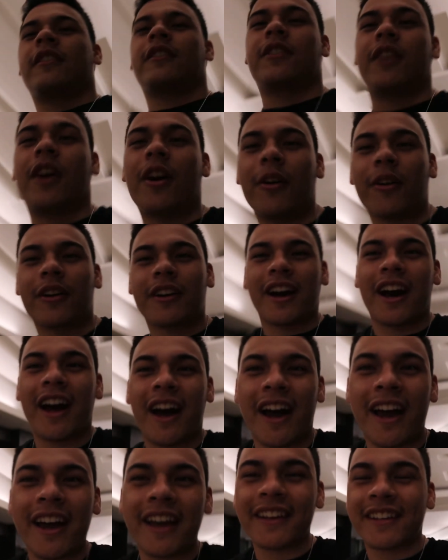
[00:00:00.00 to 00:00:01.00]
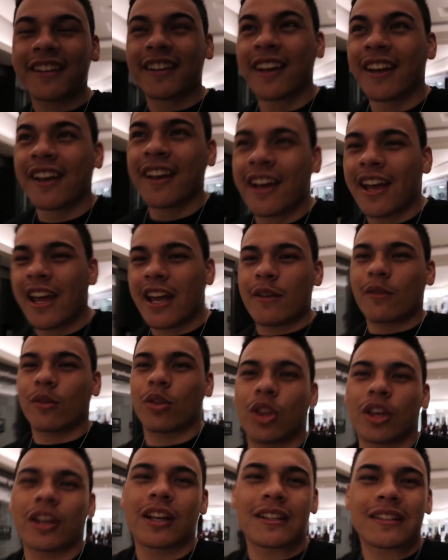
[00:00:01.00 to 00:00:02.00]
Yo guys,
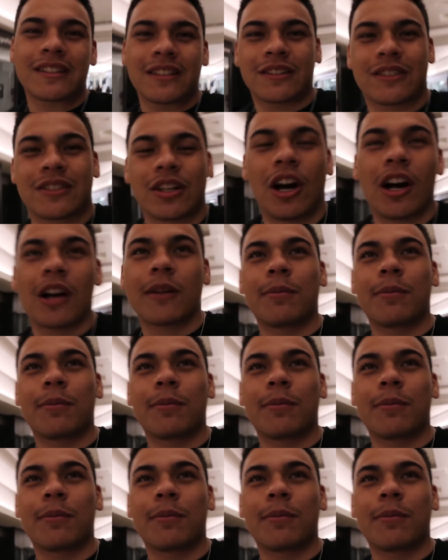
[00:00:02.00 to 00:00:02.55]
everything is so dark